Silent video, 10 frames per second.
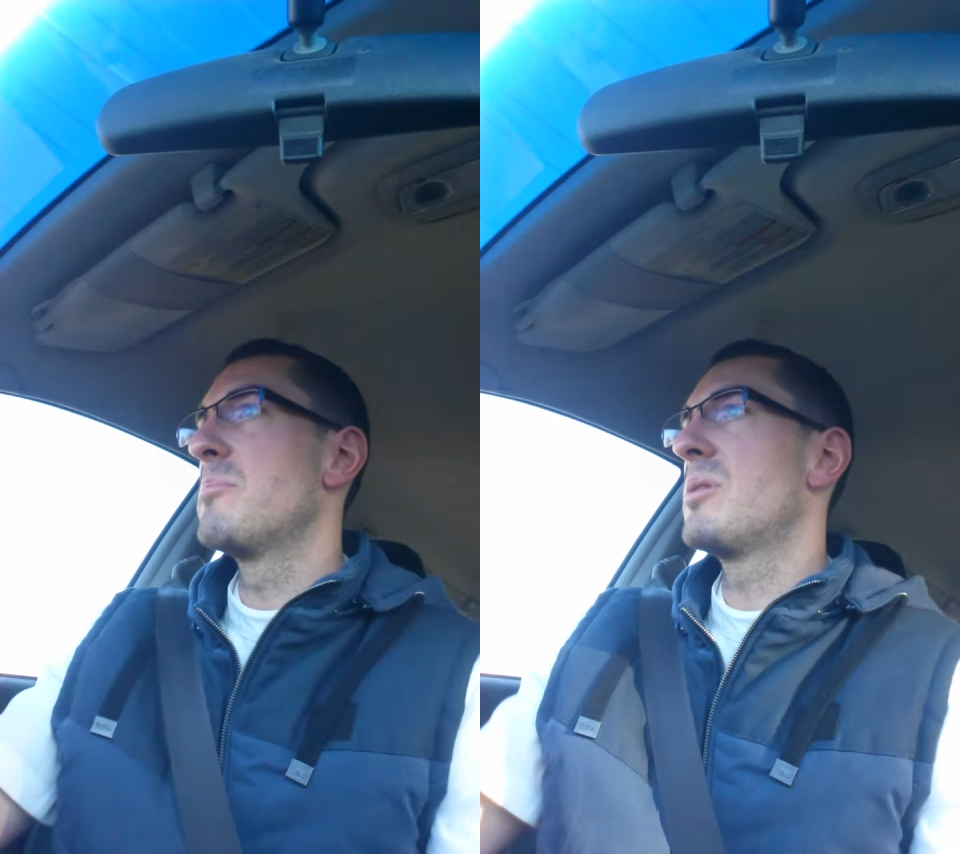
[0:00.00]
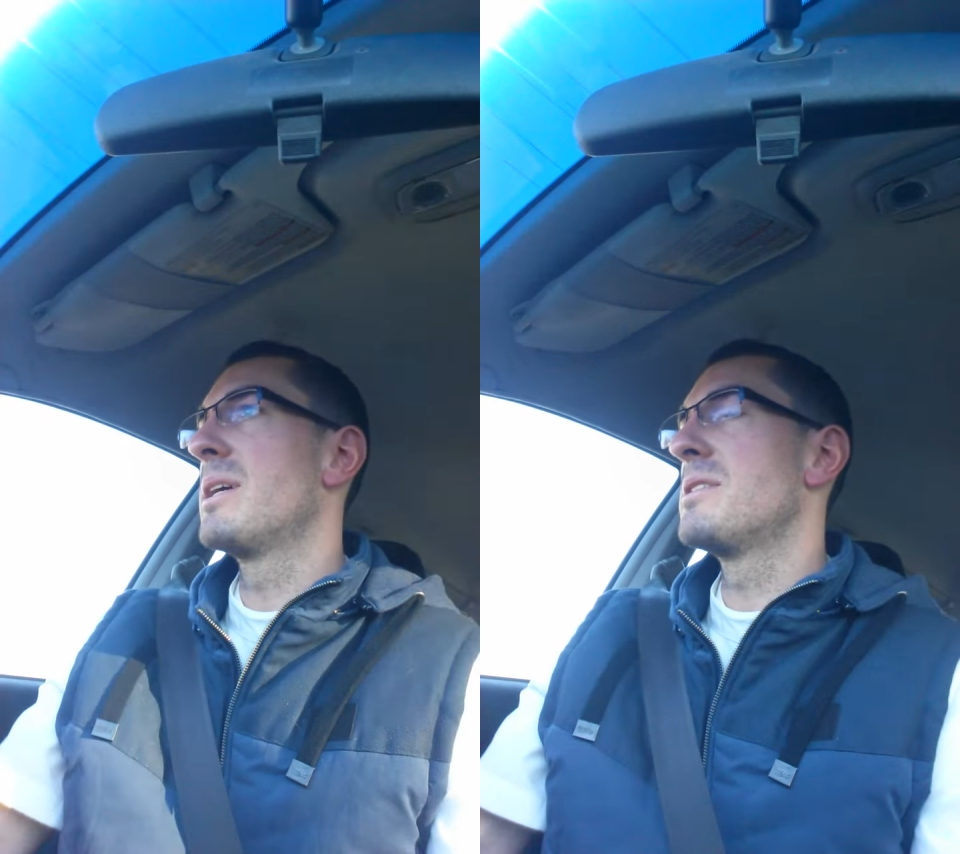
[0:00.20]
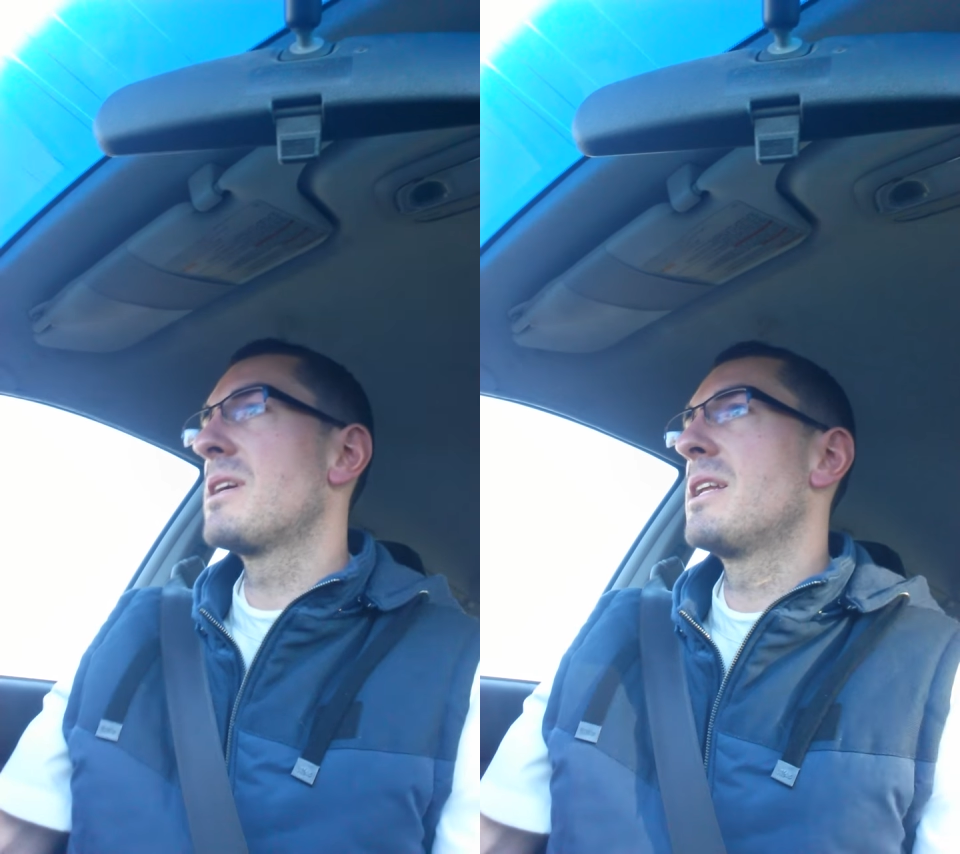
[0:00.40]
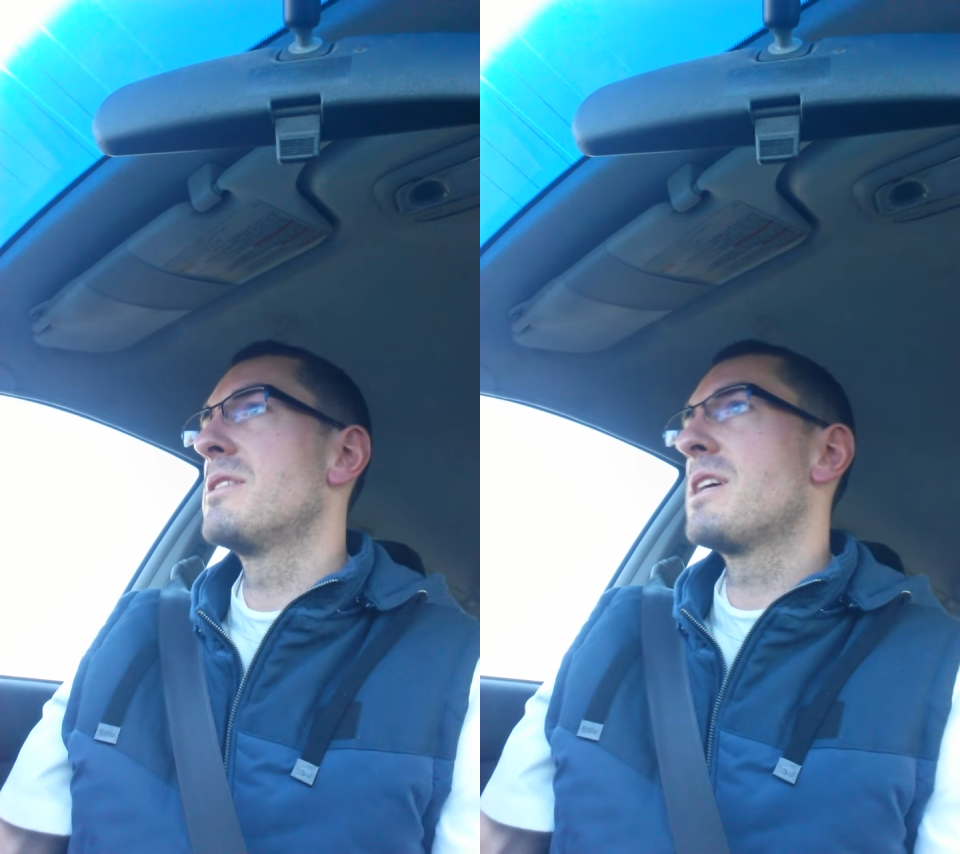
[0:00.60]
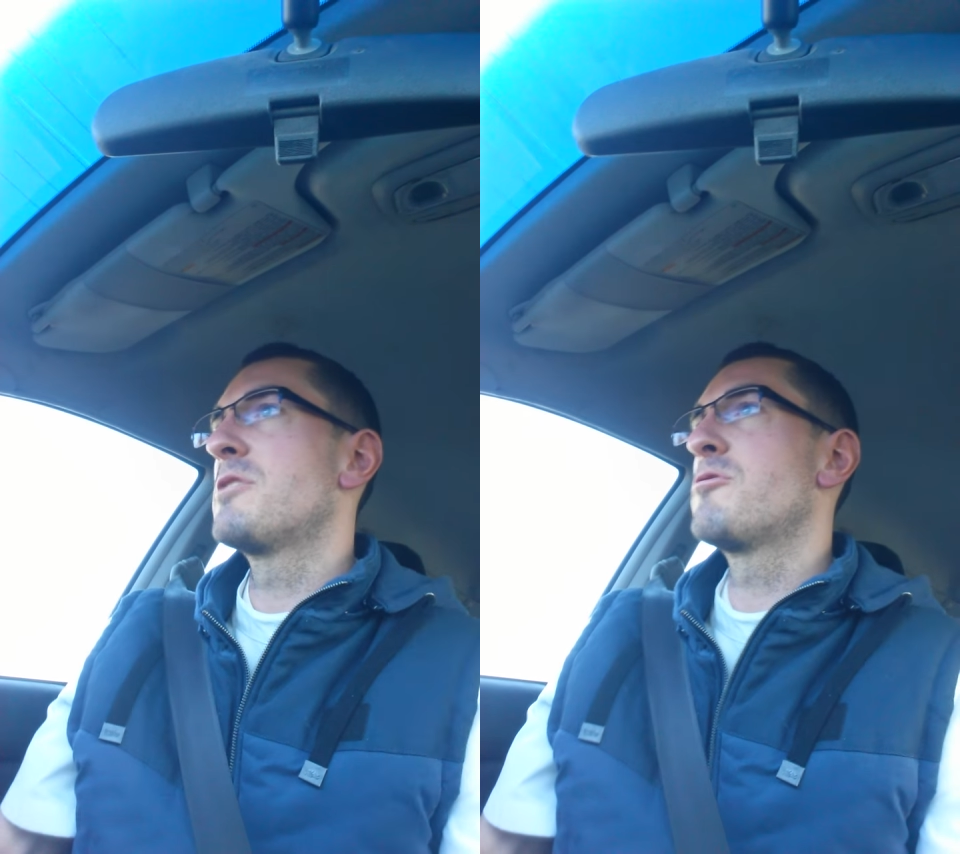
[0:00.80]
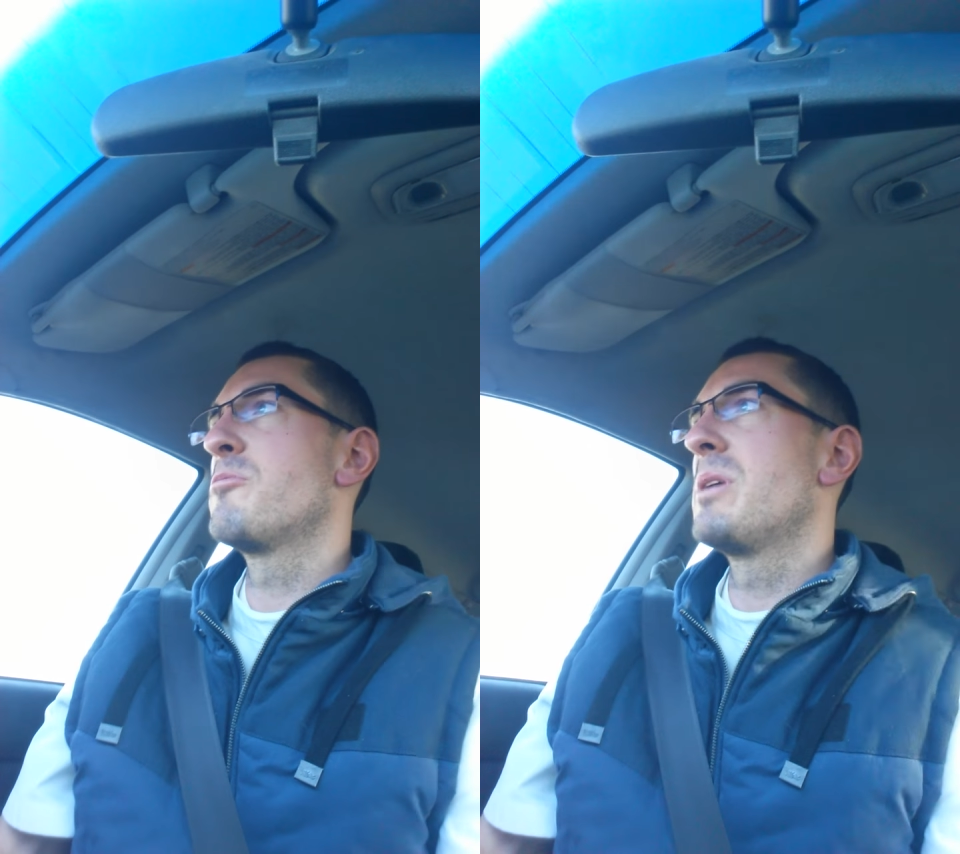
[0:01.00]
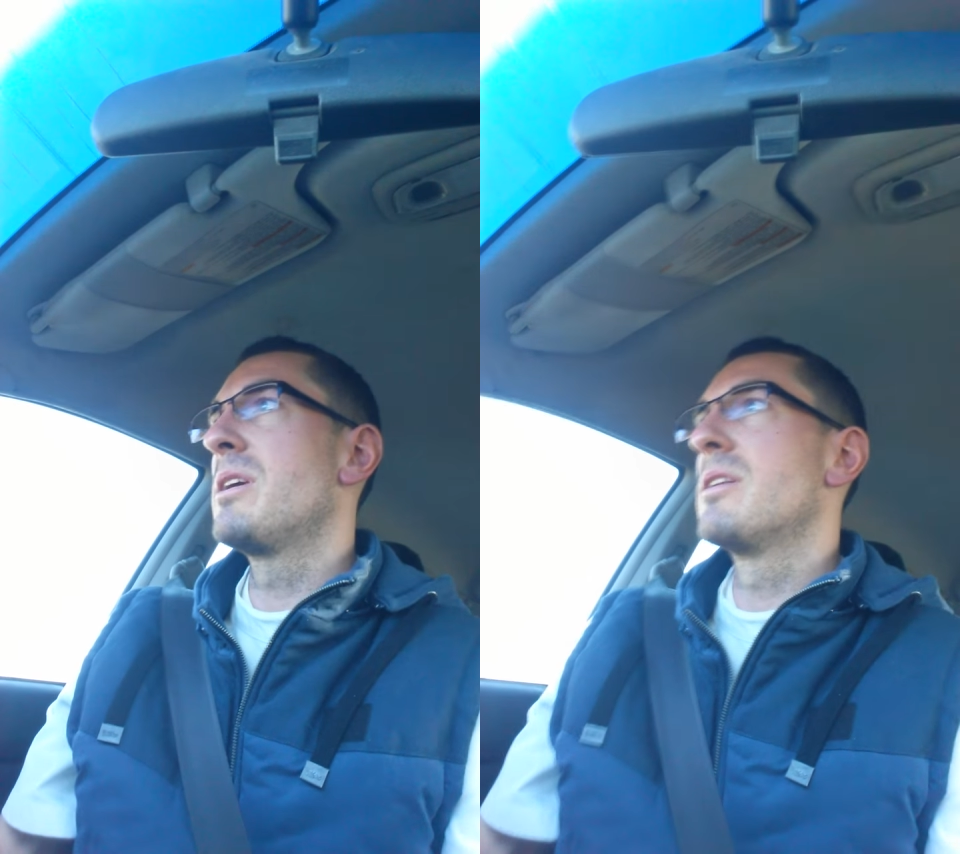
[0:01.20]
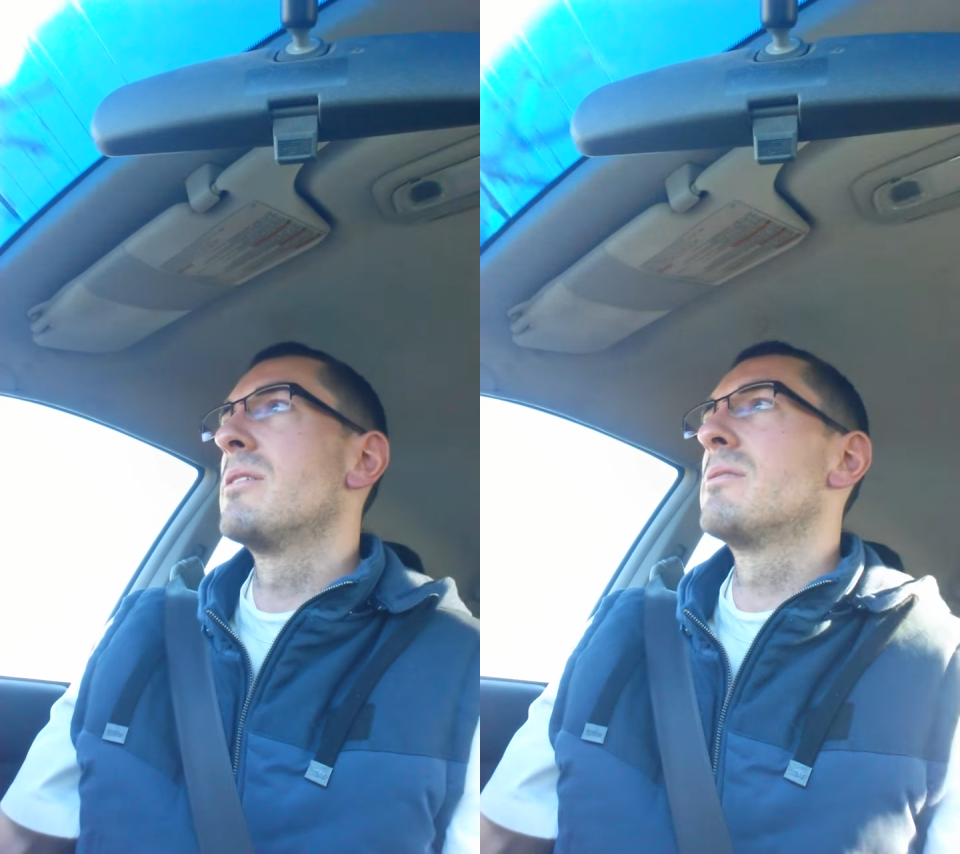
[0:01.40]
then please get in touch with
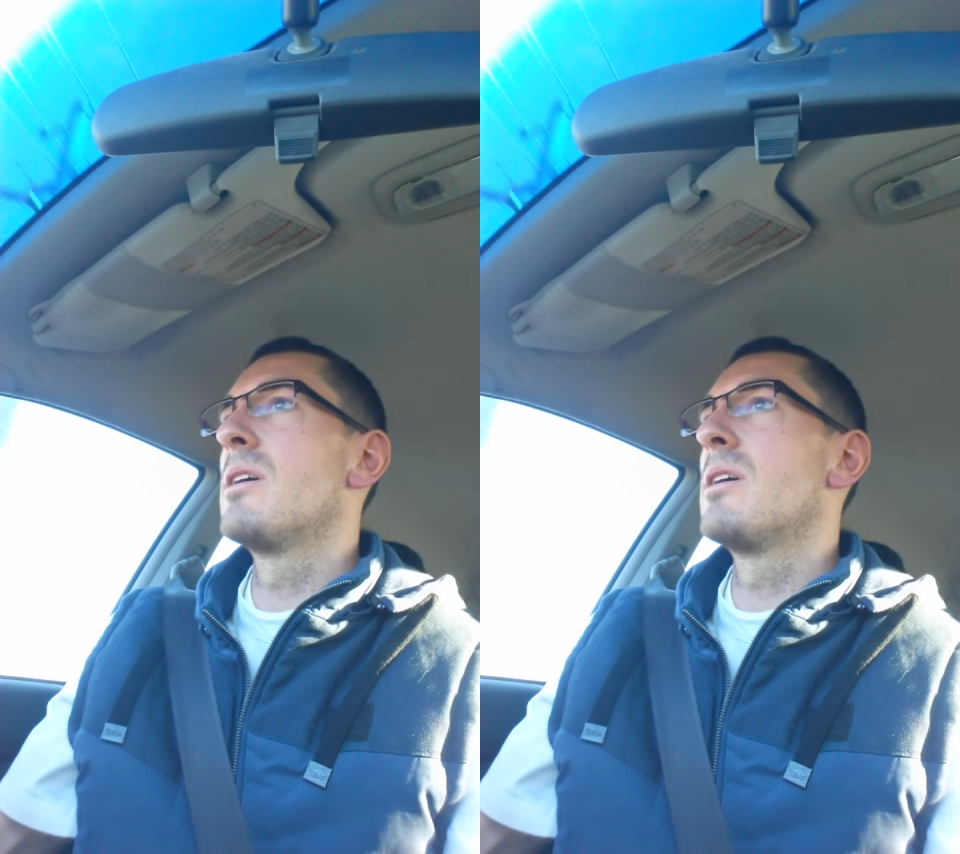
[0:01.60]
me and